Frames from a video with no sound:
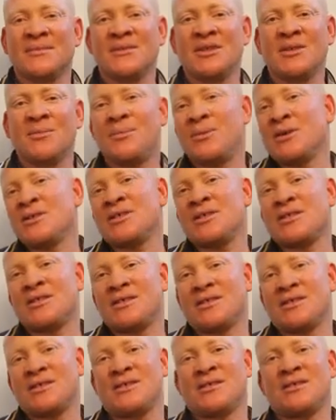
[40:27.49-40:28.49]
the
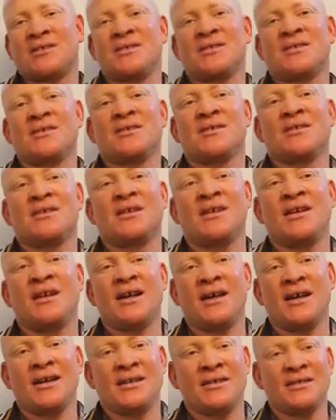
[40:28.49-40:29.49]
budget
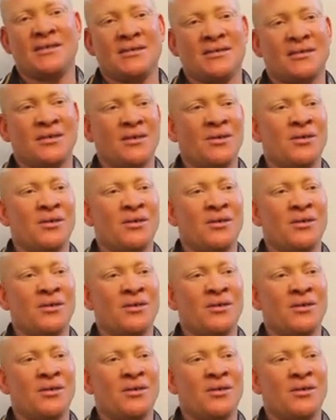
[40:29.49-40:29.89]
line,